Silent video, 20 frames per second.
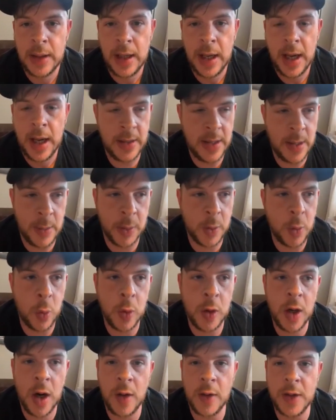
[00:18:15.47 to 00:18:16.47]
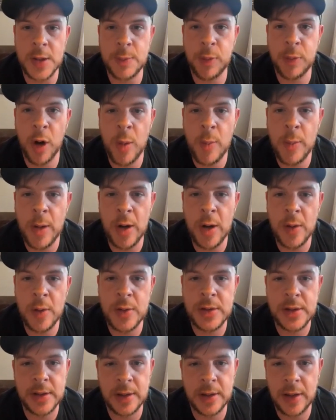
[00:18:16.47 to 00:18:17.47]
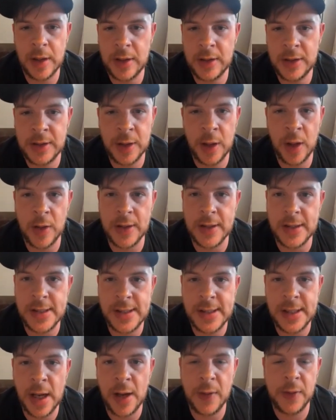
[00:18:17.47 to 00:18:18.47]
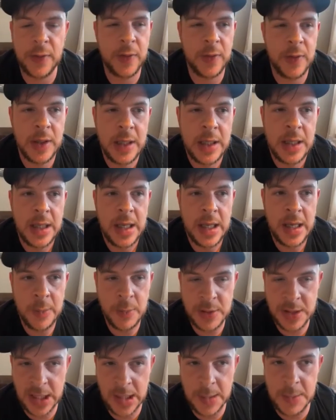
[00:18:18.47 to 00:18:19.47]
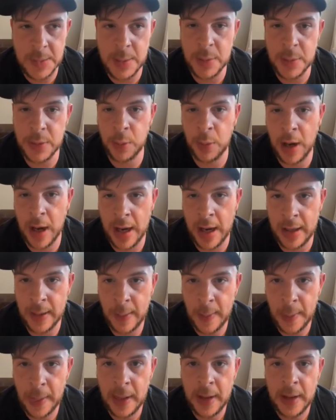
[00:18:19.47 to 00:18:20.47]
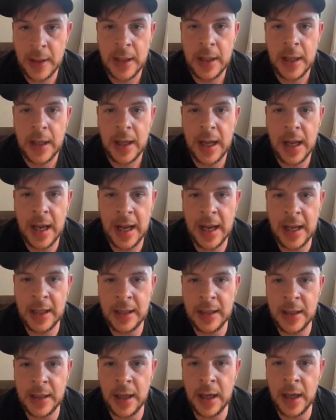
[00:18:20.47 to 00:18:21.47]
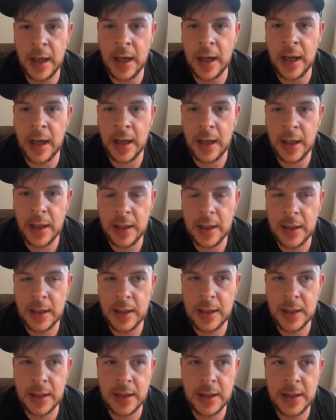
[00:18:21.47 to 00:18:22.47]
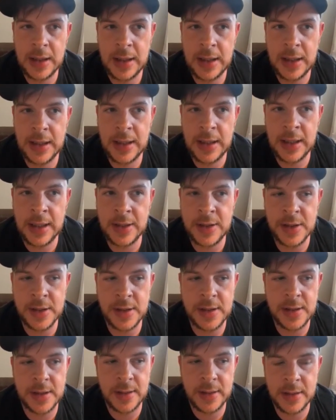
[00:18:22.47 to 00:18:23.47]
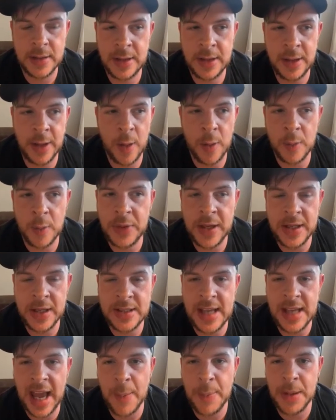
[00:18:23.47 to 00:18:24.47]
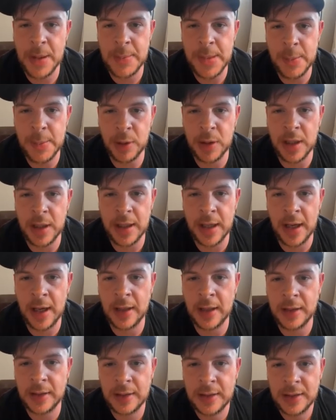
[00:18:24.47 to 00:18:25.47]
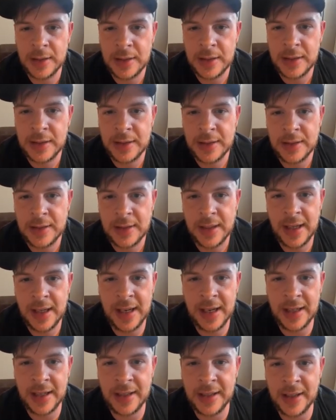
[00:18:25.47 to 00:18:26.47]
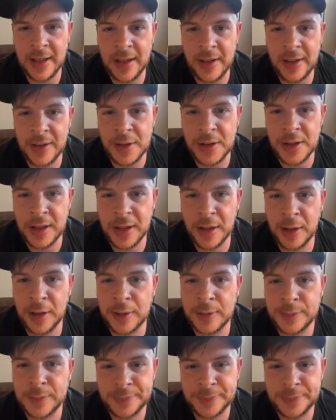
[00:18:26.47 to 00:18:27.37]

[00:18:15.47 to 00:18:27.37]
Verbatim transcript: and they hmm. recorded all these promos, did all this stuff. It was going to be with Ray, and uh, they just you know things happen, people get cut, and uh, yeah. there you go.